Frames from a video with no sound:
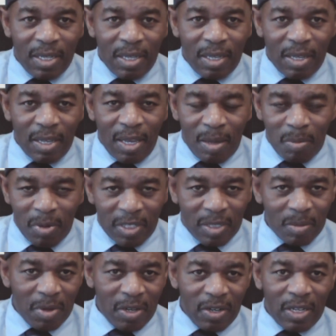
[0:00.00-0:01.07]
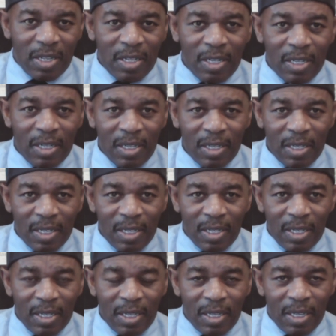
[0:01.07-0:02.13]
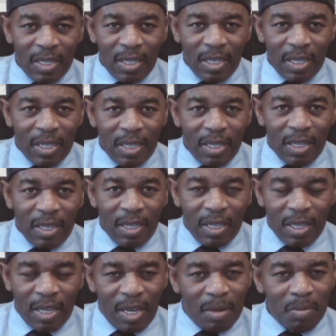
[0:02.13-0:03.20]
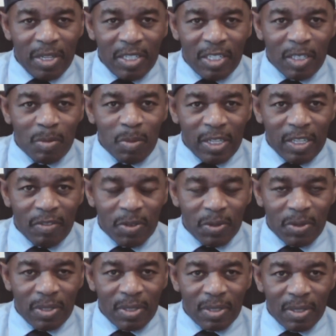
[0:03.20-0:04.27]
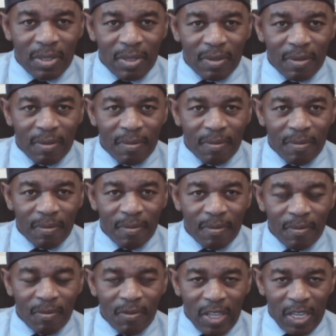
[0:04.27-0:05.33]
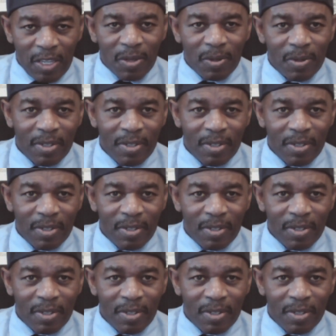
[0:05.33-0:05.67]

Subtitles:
God bless America. And God bless his believers. Thank you.